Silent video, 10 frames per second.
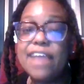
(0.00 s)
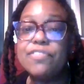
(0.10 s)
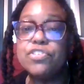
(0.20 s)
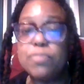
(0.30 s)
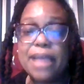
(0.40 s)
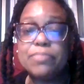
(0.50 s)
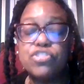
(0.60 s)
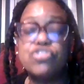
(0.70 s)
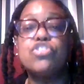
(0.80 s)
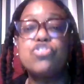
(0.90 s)
Avenue
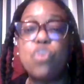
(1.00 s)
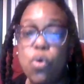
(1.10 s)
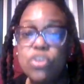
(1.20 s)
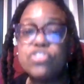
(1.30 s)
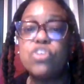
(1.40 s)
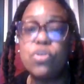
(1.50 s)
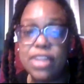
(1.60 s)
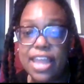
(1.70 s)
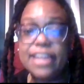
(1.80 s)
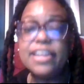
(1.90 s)
Baptist Church also
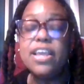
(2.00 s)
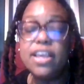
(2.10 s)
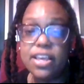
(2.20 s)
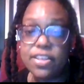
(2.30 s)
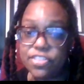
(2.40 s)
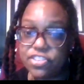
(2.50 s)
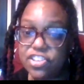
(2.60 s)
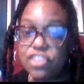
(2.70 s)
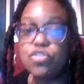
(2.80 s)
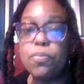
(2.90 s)
let the
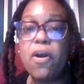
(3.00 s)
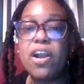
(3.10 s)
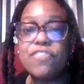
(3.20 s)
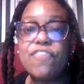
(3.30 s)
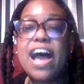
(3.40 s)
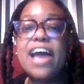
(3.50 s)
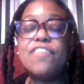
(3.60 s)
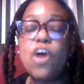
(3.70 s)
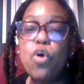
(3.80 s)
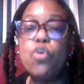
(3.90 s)
Central Park
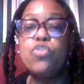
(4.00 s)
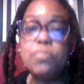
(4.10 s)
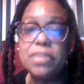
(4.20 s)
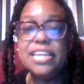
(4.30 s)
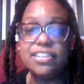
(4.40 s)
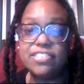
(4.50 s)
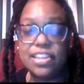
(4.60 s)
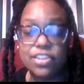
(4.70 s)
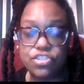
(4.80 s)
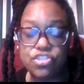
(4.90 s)
Five hold meetings
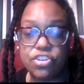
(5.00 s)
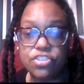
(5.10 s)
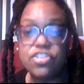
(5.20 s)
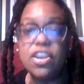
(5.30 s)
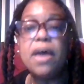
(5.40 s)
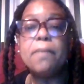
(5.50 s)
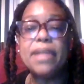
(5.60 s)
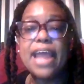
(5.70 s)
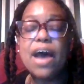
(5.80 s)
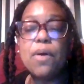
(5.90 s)
in the church.
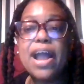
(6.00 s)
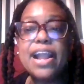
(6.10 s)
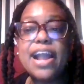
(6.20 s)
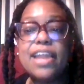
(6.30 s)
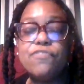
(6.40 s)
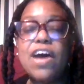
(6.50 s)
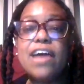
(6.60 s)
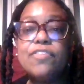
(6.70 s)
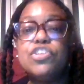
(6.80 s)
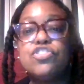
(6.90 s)
But how I got
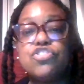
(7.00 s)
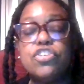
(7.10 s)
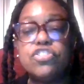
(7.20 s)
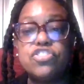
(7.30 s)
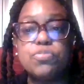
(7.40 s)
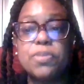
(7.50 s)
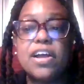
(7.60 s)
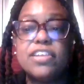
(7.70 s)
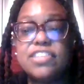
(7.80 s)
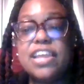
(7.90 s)
involved in the church is because